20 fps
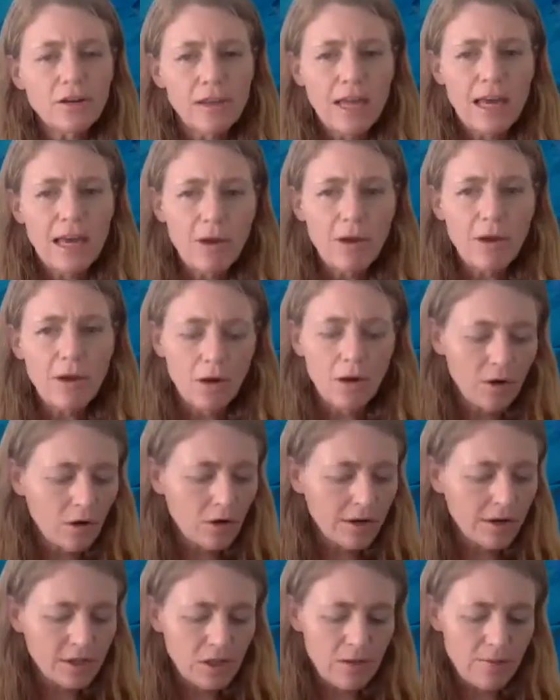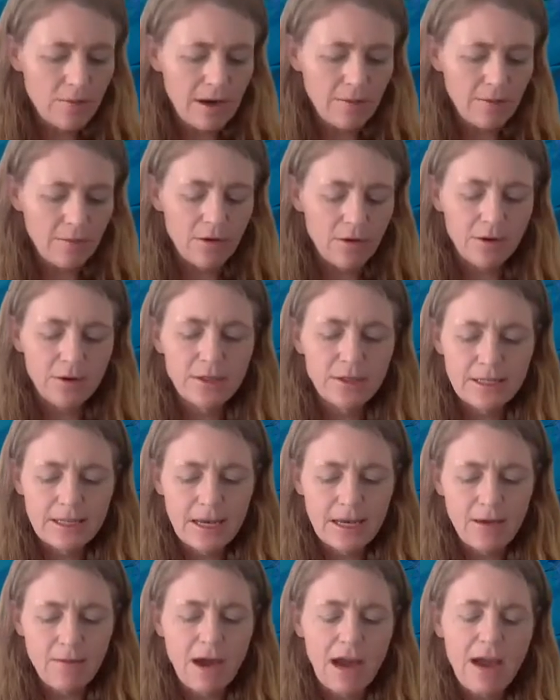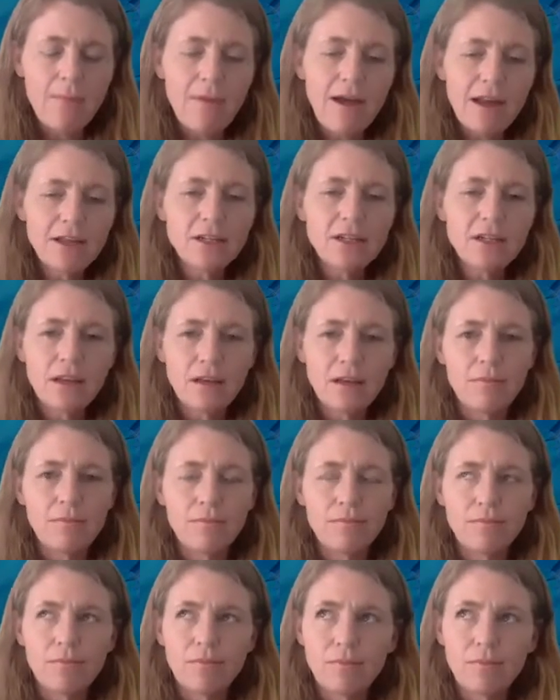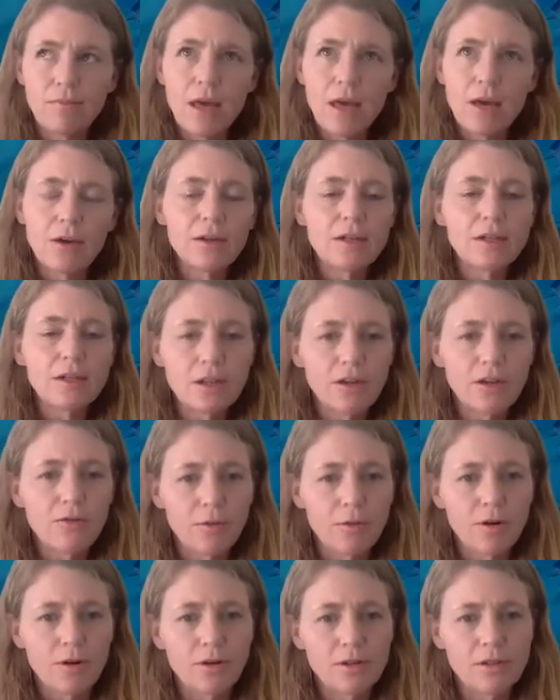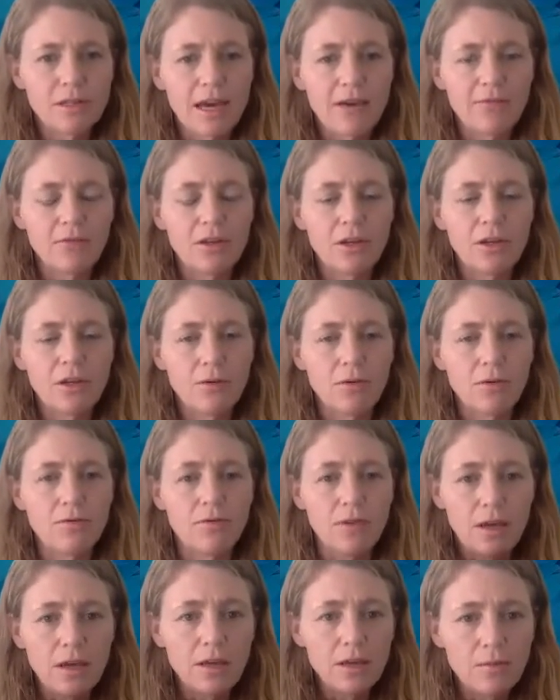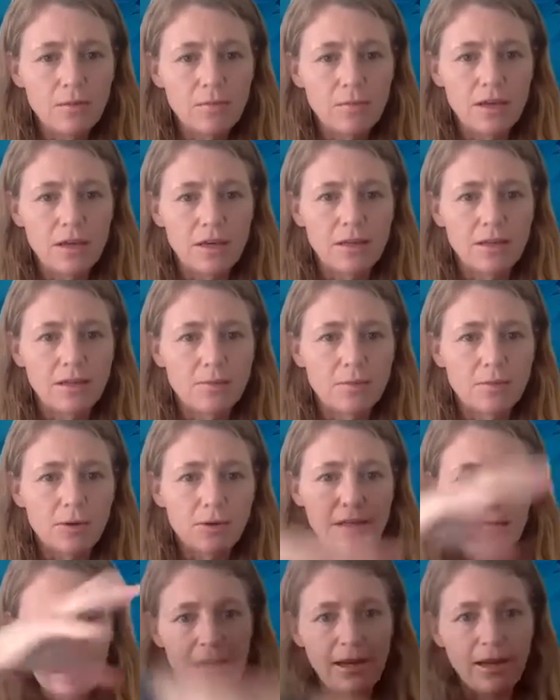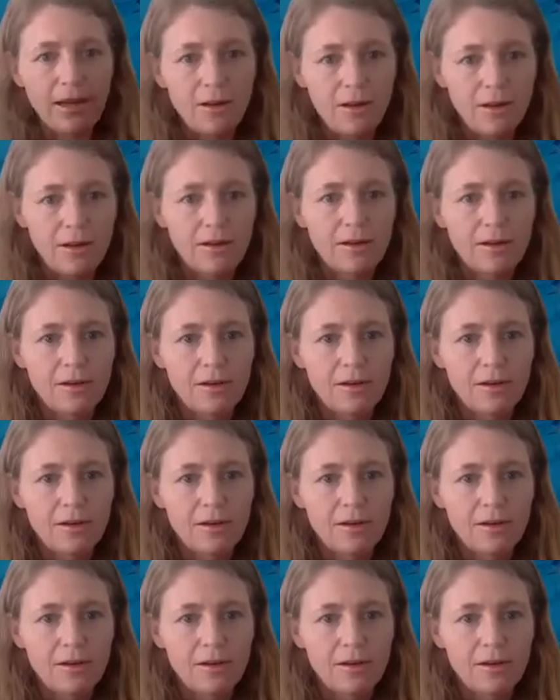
Lamb, a quick question about burns. I imagine a good deal of burns have to do with feet because birds landing on